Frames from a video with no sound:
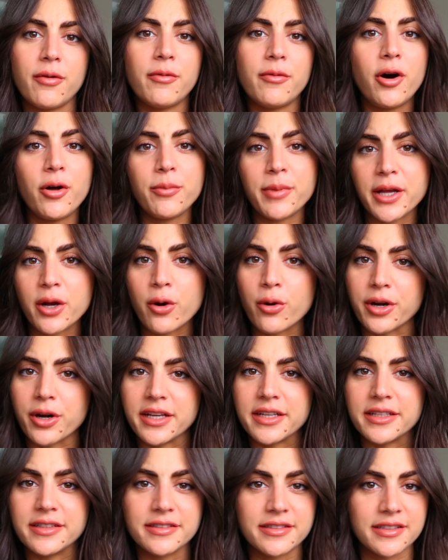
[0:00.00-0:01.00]
all my
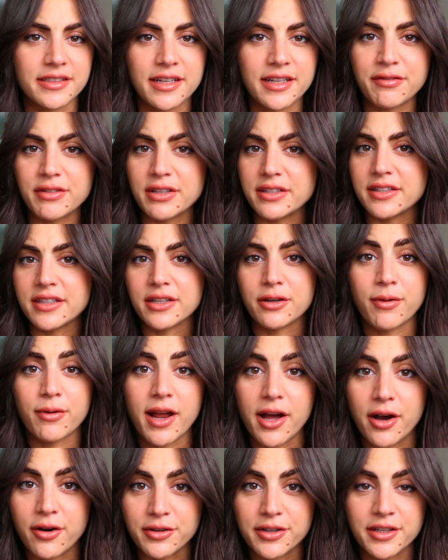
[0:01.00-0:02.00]
organs and everything
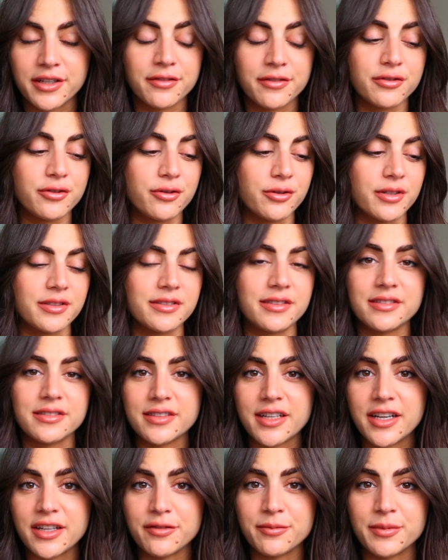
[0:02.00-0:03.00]
around, of course,
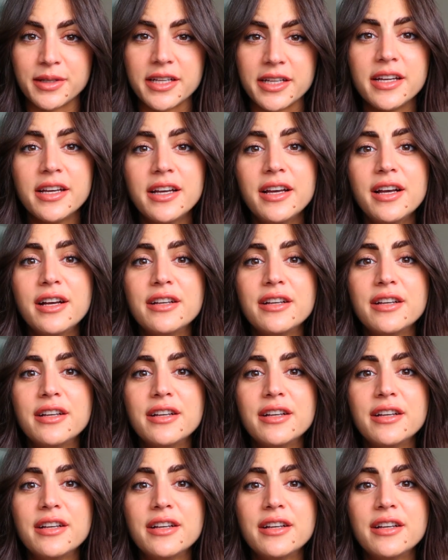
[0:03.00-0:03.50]
inside of me.